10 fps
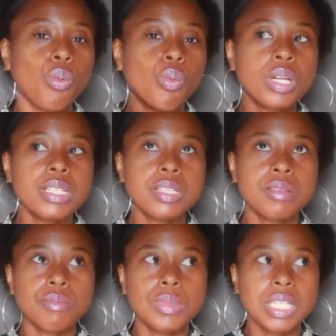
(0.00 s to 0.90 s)
What does
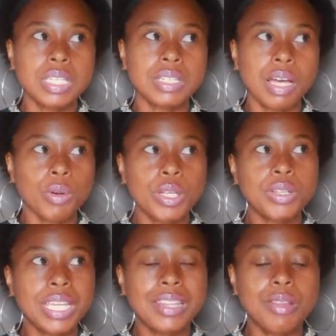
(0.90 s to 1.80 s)
it mean? I want you
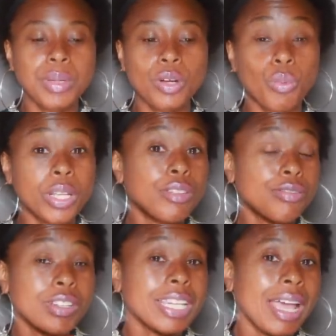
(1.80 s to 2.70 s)
to get in the mirror when you
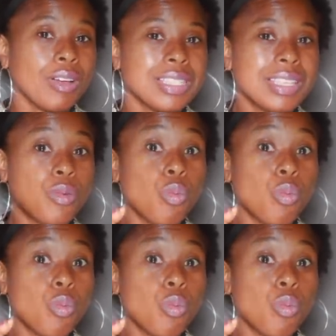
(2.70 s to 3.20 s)
freak out and say,